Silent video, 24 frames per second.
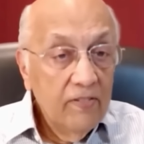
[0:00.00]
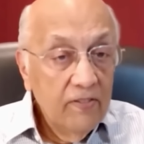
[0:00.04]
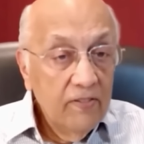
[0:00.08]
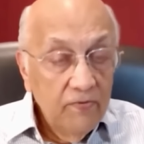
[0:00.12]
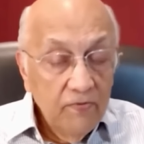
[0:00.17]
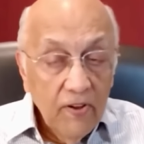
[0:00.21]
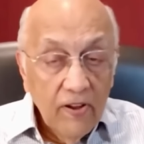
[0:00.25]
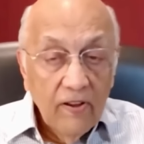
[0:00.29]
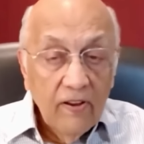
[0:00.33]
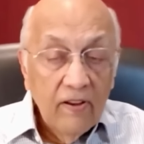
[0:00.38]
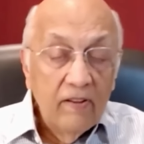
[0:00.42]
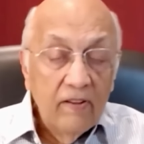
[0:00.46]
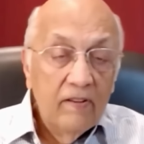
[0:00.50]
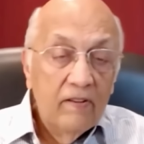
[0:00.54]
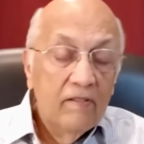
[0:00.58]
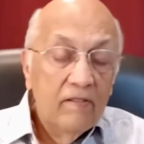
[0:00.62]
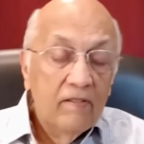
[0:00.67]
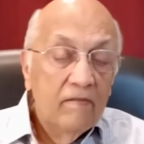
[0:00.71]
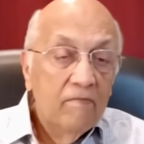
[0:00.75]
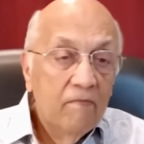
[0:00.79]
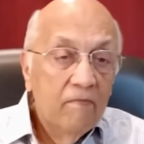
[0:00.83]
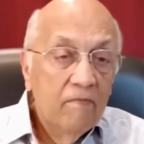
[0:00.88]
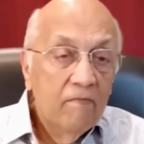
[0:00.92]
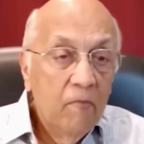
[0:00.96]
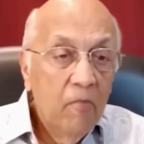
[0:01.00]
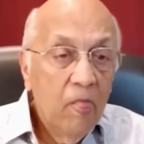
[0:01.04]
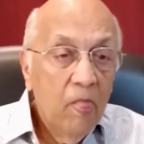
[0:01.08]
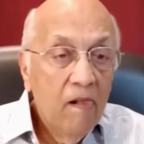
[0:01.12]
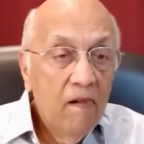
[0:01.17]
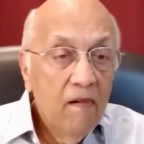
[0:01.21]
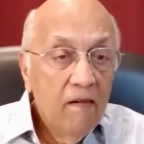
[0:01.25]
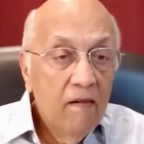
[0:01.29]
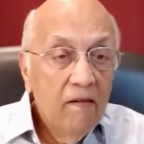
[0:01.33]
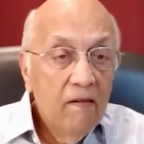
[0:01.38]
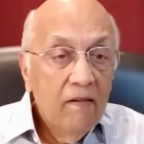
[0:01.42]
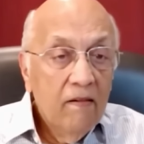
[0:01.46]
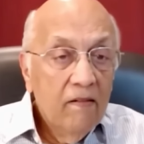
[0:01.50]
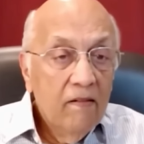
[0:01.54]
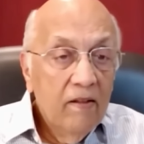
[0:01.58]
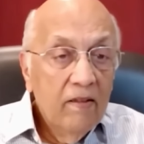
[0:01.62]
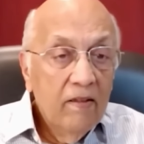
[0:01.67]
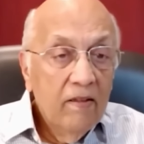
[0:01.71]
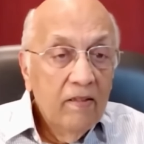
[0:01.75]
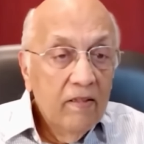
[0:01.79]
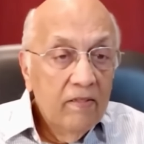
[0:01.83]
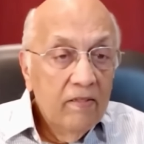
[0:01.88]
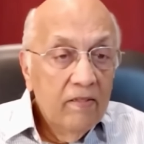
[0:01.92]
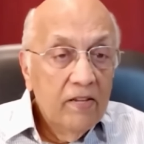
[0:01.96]
I said, fine.
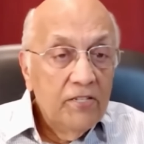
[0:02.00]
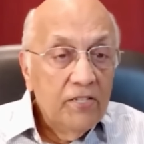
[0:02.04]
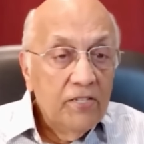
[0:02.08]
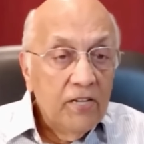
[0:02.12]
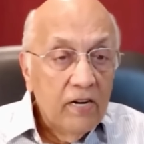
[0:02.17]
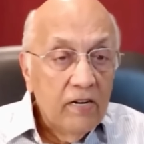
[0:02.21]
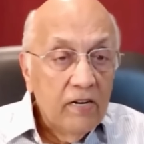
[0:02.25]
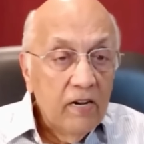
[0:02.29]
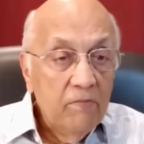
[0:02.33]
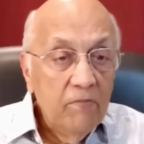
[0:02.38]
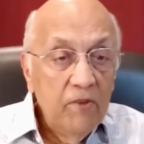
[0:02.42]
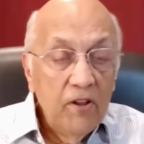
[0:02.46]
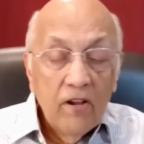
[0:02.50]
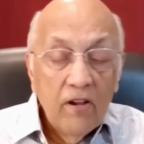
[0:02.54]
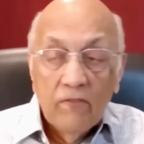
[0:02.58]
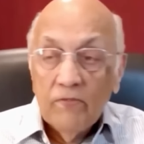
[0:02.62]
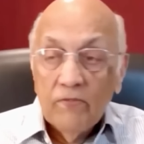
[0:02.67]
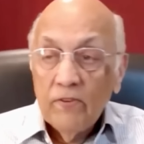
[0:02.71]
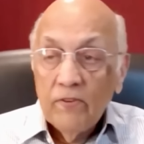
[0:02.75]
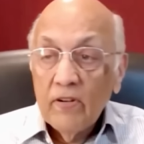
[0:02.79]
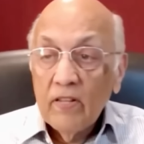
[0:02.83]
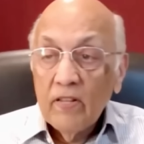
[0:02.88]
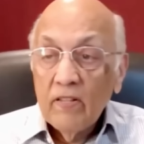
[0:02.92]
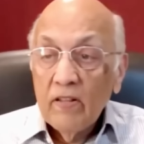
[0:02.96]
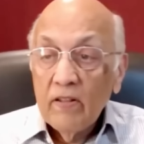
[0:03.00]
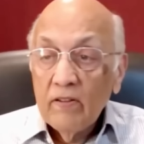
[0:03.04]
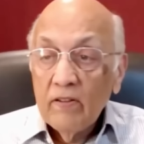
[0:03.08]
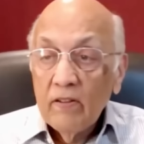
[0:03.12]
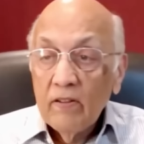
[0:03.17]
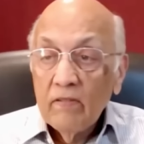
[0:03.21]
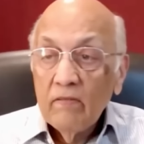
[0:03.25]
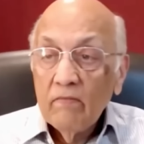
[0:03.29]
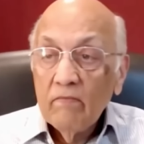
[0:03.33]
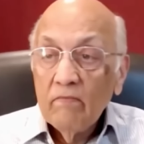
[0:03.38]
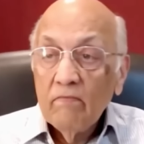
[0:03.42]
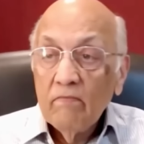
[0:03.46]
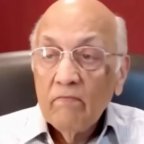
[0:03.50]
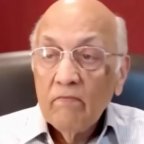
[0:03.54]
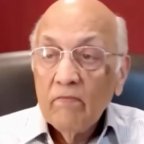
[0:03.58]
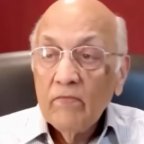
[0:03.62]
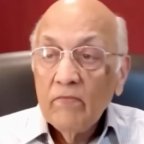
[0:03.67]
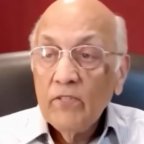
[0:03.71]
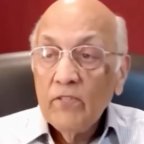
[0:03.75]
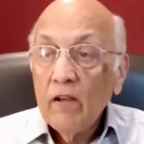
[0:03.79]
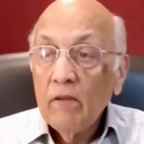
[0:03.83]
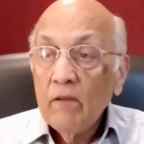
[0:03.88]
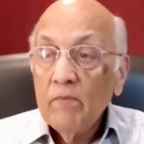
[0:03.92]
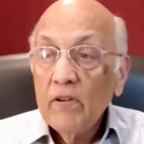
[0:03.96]
They shunted me off to another
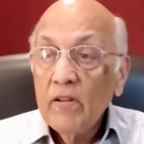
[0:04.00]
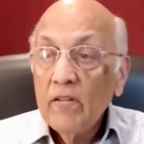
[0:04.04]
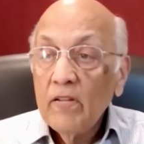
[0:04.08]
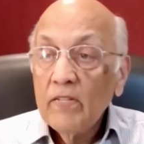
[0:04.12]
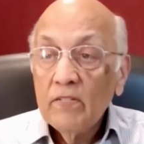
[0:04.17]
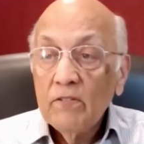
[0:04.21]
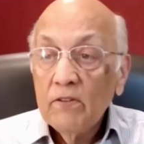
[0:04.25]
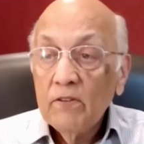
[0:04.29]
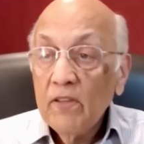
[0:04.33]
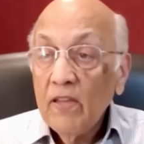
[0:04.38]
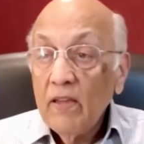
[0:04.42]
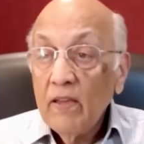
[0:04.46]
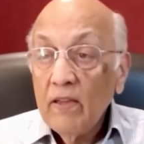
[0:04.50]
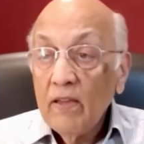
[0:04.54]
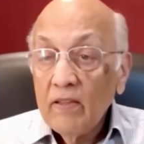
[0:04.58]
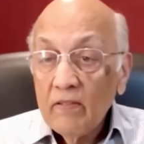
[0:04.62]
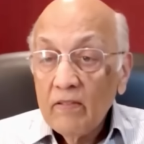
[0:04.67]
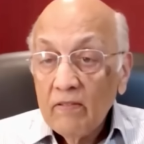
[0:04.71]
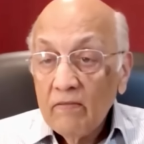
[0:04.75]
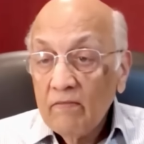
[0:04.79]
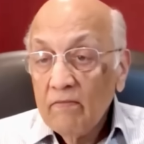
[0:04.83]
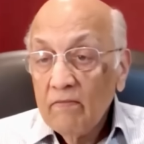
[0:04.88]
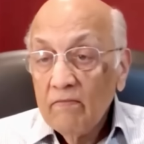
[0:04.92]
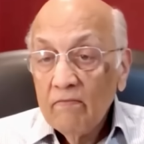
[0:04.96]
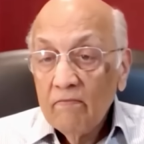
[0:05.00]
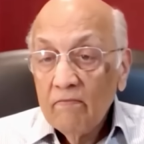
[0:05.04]
job, and I said, okay.